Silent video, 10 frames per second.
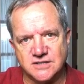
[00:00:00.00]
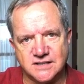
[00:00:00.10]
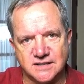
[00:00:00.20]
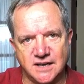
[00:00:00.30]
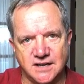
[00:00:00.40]

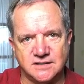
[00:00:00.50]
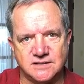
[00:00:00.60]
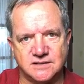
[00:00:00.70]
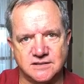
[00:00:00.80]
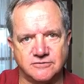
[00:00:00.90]
the
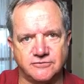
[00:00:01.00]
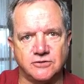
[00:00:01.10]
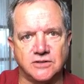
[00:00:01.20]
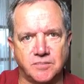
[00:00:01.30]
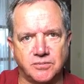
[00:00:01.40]
case. It's a
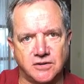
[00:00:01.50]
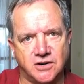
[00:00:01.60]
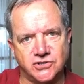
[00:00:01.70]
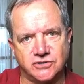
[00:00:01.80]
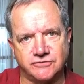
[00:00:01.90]
full upper
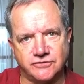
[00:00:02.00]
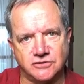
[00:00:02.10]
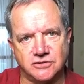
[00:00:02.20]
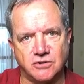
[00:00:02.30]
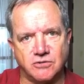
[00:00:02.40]
arch and
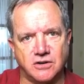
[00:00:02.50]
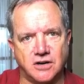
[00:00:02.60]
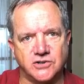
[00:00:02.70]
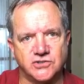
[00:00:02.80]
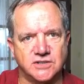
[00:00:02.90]
full lower
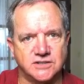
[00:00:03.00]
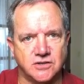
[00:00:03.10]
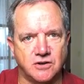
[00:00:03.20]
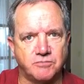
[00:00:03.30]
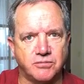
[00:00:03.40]
arch that's
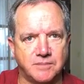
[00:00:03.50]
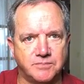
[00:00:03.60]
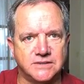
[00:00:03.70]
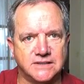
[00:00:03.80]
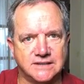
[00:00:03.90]
all
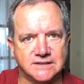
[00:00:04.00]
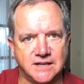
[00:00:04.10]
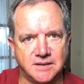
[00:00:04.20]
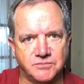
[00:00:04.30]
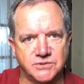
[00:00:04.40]
prepped and in
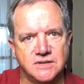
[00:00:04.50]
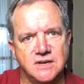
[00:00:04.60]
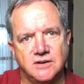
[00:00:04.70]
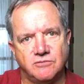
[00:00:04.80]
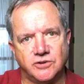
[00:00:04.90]
temps
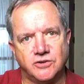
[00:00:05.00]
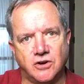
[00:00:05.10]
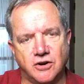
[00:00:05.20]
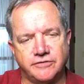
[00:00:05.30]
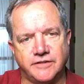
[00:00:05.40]
with
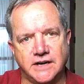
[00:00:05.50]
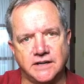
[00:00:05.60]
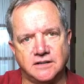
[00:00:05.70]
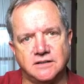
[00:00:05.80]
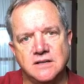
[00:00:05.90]
caulk
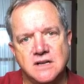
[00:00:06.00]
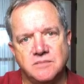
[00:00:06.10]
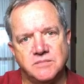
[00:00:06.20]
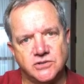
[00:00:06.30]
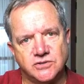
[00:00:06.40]
phenol.
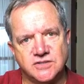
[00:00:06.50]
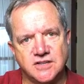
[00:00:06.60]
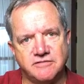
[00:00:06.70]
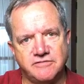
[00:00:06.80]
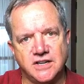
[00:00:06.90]
But you'll
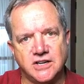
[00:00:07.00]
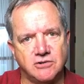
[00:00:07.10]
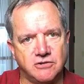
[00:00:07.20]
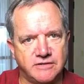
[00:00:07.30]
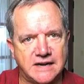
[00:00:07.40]
see a
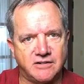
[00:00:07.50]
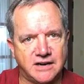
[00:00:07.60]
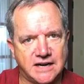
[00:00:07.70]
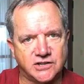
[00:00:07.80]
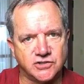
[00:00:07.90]
video of how
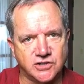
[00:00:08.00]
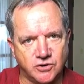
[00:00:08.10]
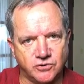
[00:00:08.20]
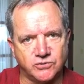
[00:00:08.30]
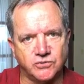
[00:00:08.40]
I actually
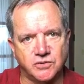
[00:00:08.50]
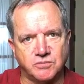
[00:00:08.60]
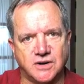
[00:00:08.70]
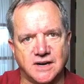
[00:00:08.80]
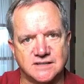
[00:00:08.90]
go through the
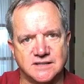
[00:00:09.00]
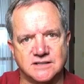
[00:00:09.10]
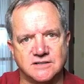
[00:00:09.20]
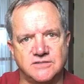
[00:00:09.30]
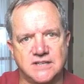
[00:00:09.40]

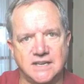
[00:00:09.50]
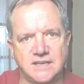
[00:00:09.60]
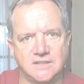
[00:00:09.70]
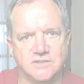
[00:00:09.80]
process of taking